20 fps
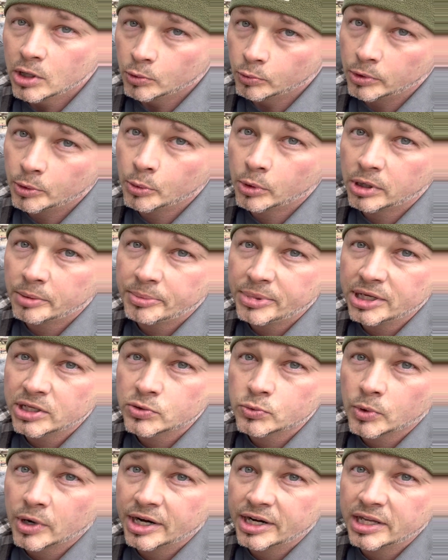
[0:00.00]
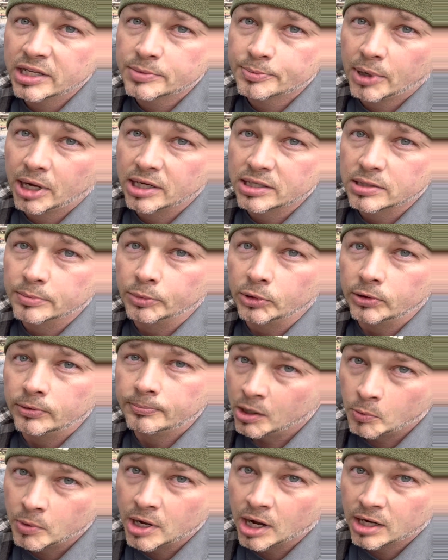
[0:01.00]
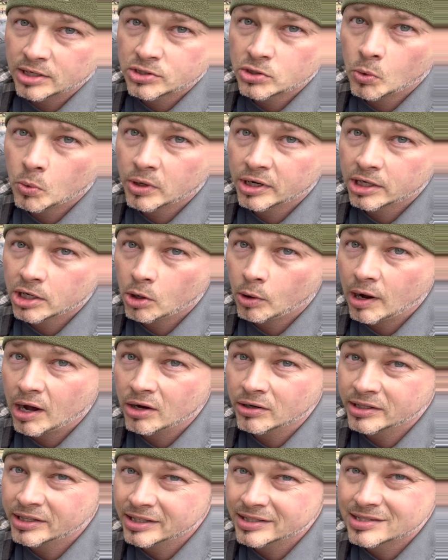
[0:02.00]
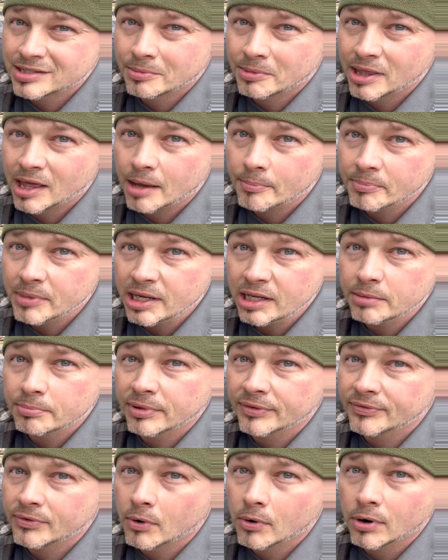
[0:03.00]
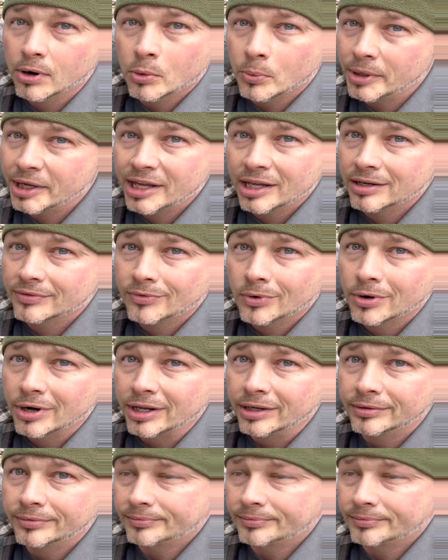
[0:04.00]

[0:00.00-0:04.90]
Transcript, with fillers: We wanna be as ready as possible. We also wanna go out and get some of that meat before we can't afford it.